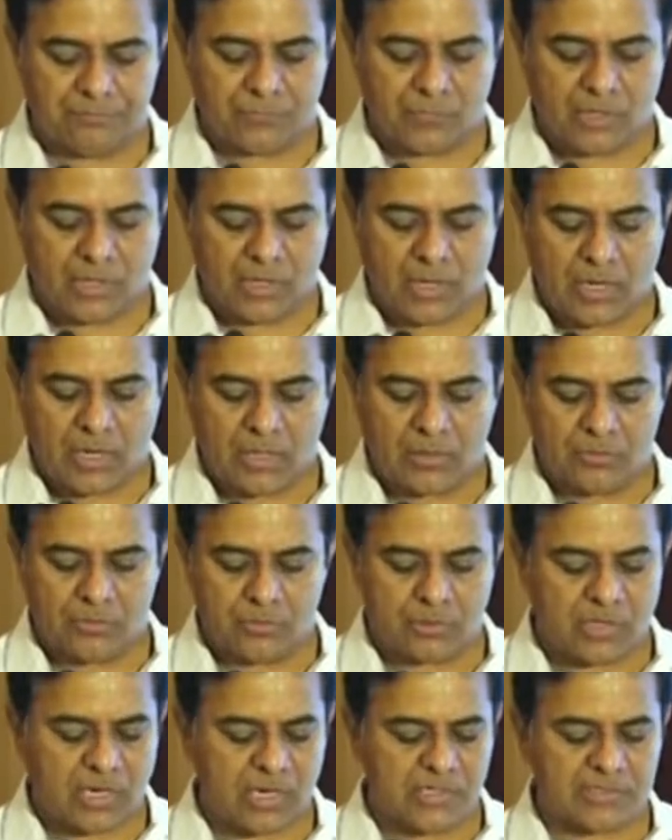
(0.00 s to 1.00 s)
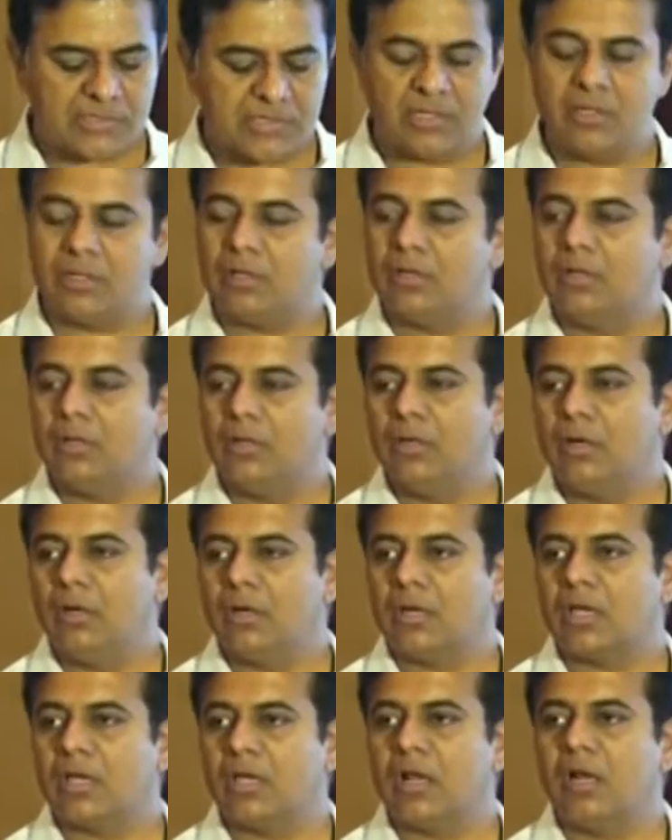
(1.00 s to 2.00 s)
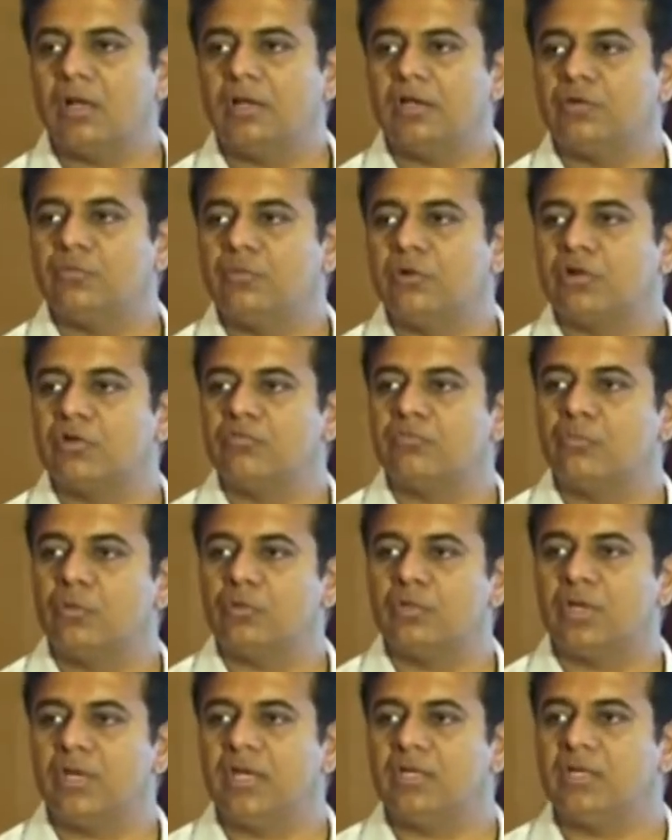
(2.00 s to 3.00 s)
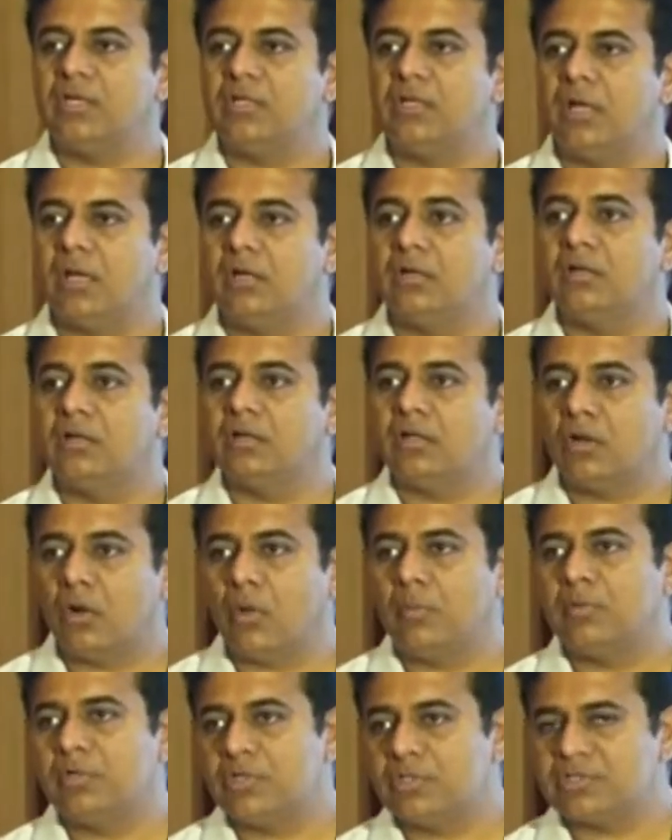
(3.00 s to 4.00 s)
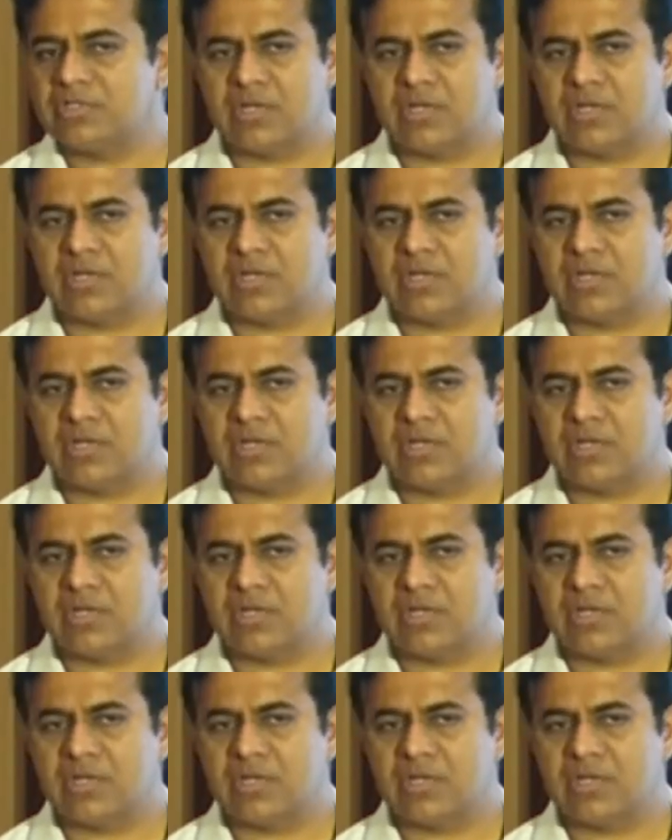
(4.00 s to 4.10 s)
and utilizing a canal network of more than 1800 kilometers,